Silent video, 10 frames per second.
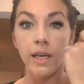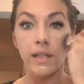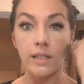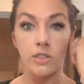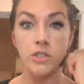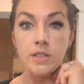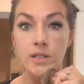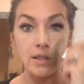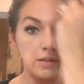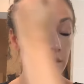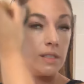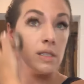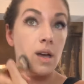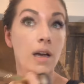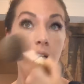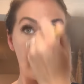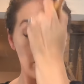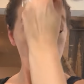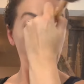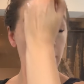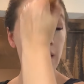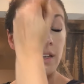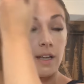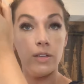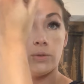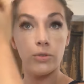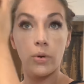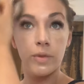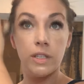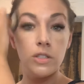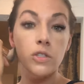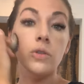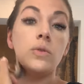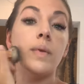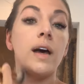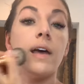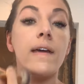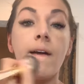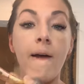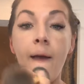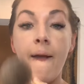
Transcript: I think it's just under this bright light. I don't normally do my